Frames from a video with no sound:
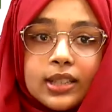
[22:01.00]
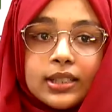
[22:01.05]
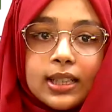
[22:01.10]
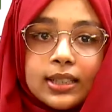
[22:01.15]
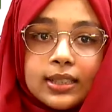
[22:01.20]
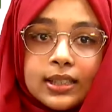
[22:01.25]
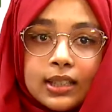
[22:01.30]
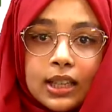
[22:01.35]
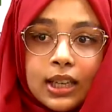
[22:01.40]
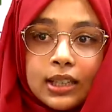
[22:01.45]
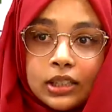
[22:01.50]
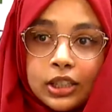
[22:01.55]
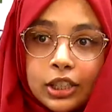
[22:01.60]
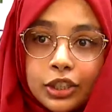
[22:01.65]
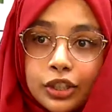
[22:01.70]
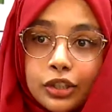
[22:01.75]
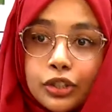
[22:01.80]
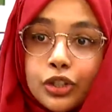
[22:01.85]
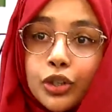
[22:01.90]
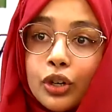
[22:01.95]

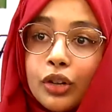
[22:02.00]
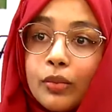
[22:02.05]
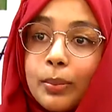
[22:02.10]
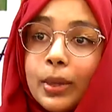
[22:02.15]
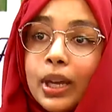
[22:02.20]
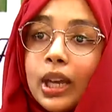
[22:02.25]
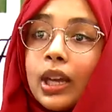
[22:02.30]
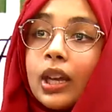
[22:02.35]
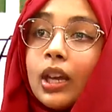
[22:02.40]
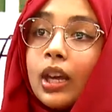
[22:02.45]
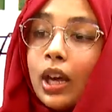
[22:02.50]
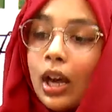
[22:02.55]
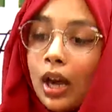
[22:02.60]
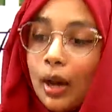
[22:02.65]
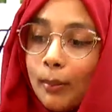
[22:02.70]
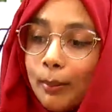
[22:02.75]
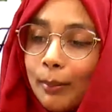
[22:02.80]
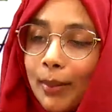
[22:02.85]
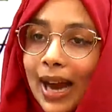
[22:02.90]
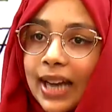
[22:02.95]
sensitization should be a
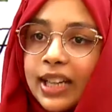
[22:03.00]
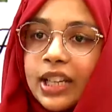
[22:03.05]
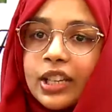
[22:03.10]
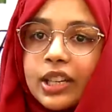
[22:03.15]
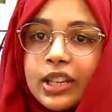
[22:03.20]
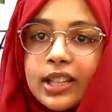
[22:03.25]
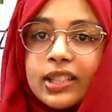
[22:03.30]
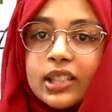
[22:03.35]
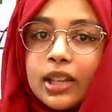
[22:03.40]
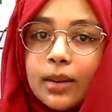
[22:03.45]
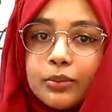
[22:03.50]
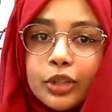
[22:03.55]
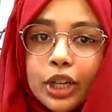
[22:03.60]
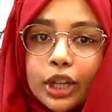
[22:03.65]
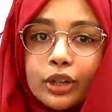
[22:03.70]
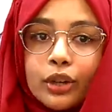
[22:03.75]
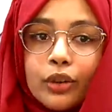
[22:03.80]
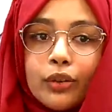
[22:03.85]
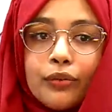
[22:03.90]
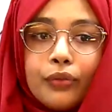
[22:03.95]
mandatory
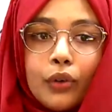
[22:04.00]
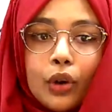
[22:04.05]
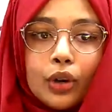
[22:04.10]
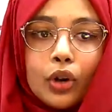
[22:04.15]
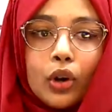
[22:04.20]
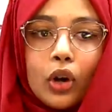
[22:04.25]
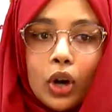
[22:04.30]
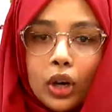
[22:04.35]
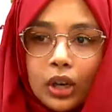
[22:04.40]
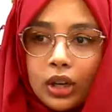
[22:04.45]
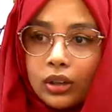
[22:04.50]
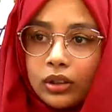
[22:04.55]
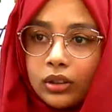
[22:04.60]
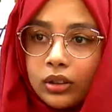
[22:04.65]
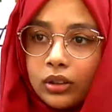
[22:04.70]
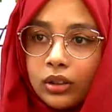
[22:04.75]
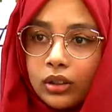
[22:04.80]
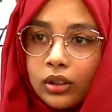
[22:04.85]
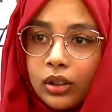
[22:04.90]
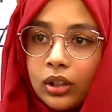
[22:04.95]
subject for all.
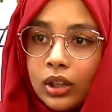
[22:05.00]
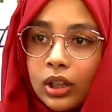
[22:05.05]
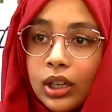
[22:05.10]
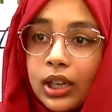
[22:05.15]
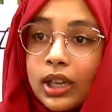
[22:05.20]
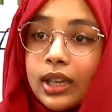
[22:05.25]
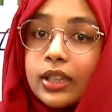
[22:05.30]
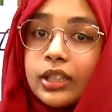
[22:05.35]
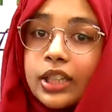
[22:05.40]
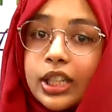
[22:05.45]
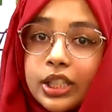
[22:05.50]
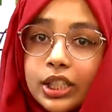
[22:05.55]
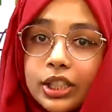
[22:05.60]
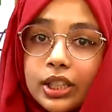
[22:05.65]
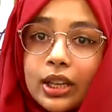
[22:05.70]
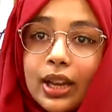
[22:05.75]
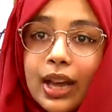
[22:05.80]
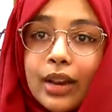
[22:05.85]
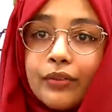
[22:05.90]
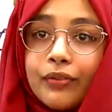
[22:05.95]

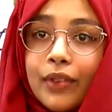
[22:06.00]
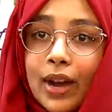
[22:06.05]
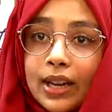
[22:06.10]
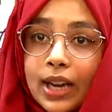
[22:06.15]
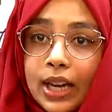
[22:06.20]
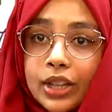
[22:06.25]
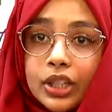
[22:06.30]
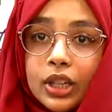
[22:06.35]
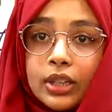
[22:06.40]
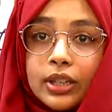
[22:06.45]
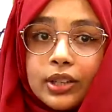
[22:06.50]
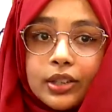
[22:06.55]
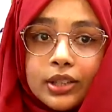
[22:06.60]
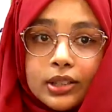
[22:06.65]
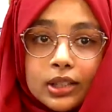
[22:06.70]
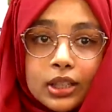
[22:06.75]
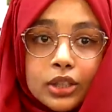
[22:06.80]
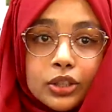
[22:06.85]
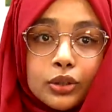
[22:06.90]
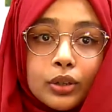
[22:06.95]
Digital and financial
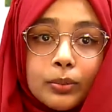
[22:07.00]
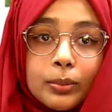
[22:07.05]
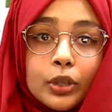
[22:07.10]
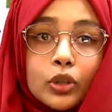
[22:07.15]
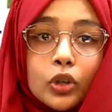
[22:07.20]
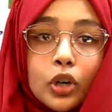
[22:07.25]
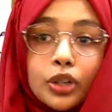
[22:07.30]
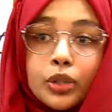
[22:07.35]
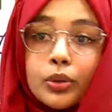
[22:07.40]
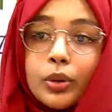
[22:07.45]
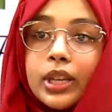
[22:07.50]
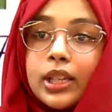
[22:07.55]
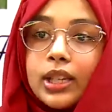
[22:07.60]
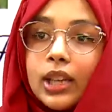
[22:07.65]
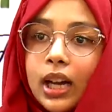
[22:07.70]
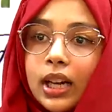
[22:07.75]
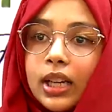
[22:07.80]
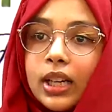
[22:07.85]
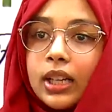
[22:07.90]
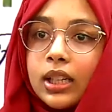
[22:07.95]
literacy should be taught to
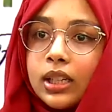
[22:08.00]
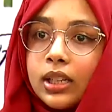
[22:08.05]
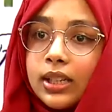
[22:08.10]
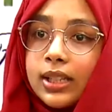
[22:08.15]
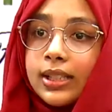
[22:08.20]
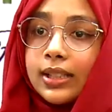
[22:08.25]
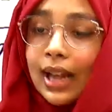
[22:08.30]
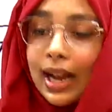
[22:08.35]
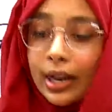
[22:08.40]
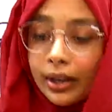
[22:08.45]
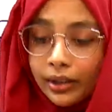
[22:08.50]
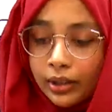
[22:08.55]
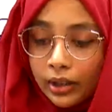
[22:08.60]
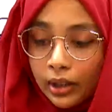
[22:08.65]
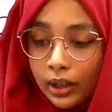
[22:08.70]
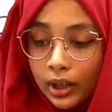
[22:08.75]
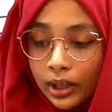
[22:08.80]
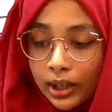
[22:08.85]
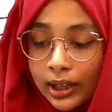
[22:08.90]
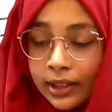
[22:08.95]
young girls
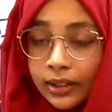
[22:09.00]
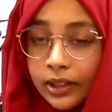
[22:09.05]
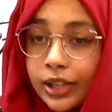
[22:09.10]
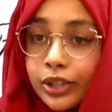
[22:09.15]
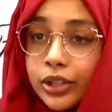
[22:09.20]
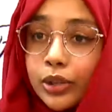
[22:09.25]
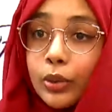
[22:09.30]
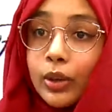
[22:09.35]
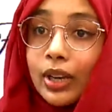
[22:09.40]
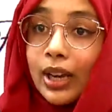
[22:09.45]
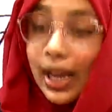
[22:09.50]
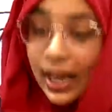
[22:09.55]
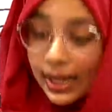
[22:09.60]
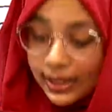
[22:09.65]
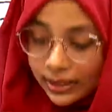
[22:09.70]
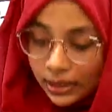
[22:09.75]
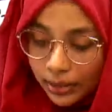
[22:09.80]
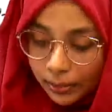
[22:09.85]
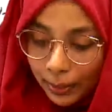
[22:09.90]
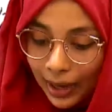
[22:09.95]
in their school
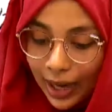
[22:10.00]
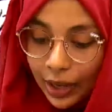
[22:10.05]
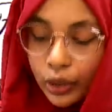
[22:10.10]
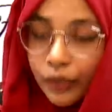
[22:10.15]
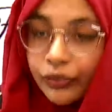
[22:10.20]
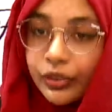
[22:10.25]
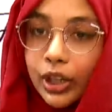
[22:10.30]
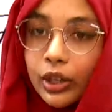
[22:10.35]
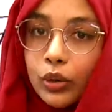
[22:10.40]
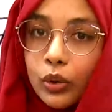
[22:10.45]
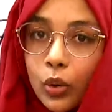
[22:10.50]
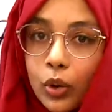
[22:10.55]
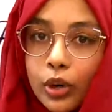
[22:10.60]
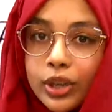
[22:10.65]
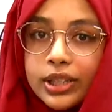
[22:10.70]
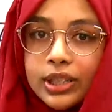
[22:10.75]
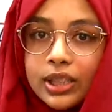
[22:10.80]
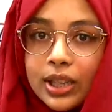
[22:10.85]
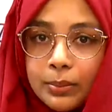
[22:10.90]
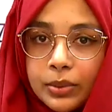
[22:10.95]
as part of their core
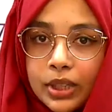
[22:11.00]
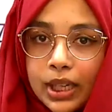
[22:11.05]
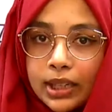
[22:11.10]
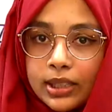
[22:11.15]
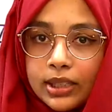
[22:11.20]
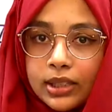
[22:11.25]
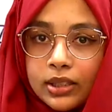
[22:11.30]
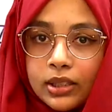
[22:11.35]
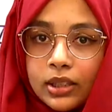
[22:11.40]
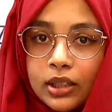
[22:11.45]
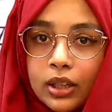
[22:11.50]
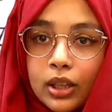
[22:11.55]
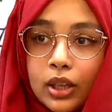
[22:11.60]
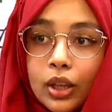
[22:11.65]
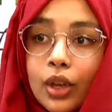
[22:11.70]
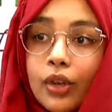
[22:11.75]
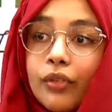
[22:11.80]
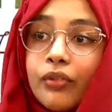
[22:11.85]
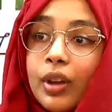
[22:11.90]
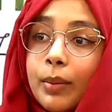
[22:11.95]
subjects.
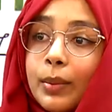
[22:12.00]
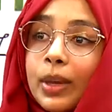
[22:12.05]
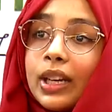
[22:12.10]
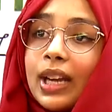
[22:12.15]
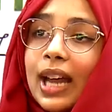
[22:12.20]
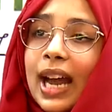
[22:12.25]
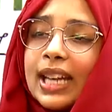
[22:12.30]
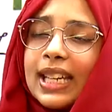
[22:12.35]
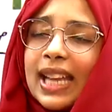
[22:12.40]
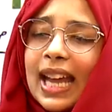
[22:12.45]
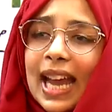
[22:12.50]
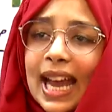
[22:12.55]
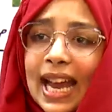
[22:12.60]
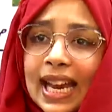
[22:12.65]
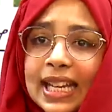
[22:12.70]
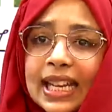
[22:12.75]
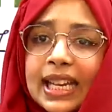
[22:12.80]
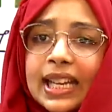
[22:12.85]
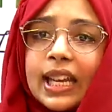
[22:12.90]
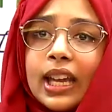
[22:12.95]
Women at
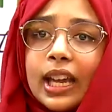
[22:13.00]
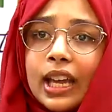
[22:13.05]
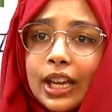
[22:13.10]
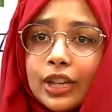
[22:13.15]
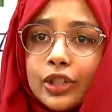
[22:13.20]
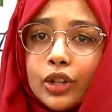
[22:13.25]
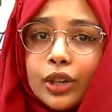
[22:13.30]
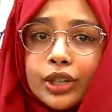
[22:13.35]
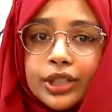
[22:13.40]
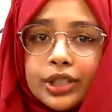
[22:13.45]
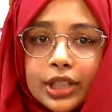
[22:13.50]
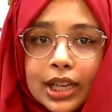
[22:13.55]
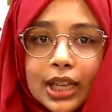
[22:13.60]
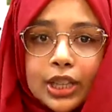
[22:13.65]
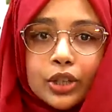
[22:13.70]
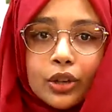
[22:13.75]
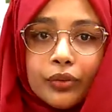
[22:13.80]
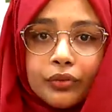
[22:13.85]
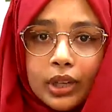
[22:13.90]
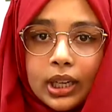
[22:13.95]
any age or
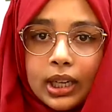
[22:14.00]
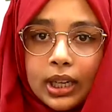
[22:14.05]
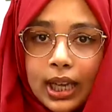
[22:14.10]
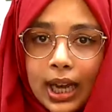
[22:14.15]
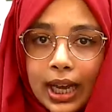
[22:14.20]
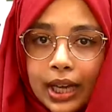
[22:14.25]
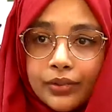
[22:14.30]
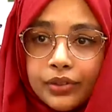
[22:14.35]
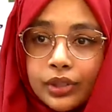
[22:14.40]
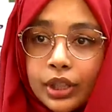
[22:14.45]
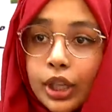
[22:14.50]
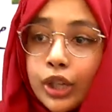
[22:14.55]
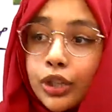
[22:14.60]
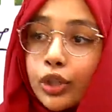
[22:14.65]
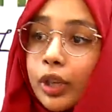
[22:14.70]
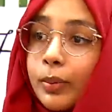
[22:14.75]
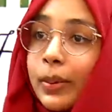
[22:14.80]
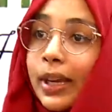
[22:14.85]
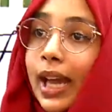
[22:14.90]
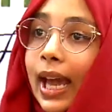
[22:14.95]
stage of their lives
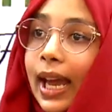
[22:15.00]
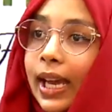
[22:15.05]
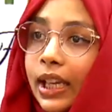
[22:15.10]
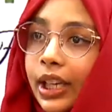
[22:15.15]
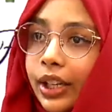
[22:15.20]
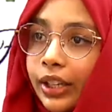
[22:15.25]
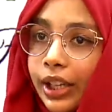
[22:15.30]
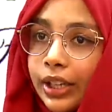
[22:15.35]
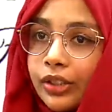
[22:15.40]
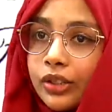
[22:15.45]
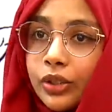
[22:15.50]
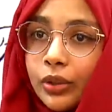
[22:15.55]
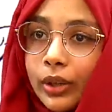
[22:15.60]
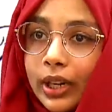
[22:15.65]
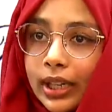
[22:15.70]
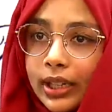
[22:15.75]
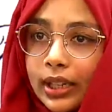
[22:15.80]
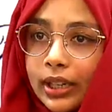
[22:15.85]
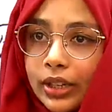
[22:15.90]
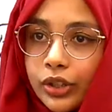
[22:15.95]
should be encouraged to
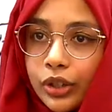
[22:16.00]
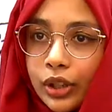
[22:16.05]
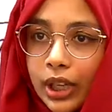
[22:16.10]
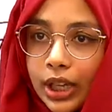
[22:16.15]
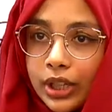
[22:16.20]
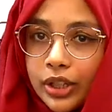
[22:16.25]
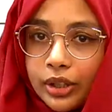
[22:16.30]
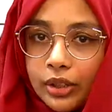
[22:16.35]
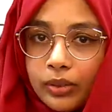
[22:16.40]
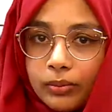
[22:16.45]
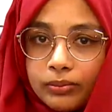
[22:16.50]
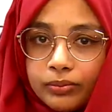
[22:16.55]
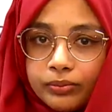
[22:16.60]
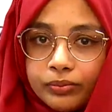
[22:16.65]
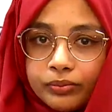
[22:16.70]
get an education.